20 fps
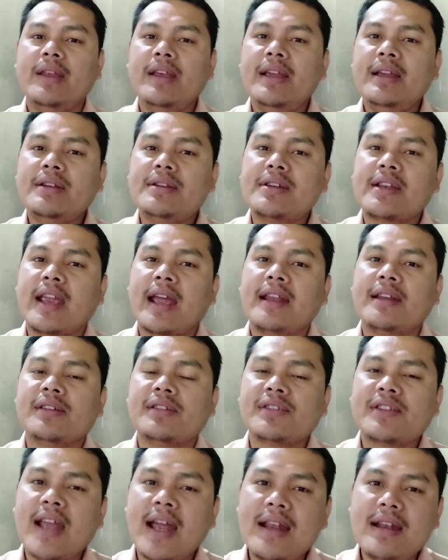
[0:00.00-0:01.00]
it can
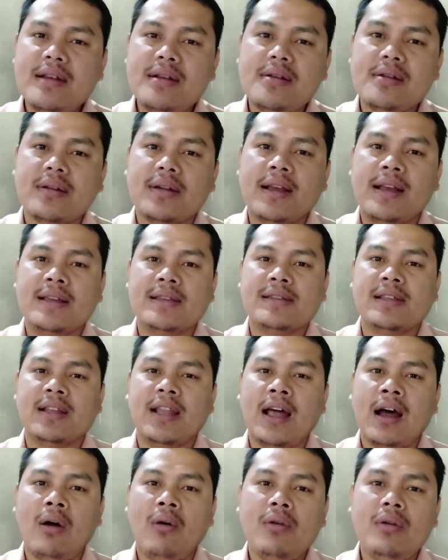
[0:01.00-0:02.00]
stand as a
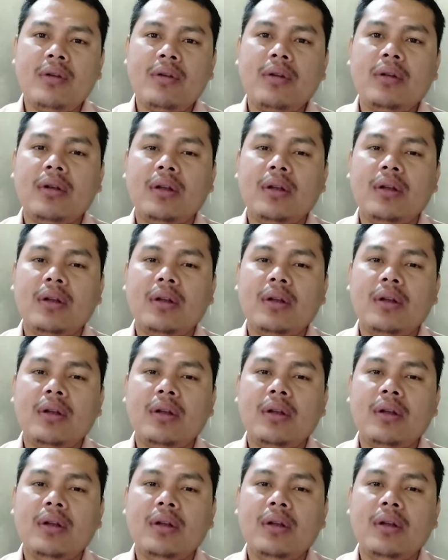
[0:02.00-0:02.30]
noun,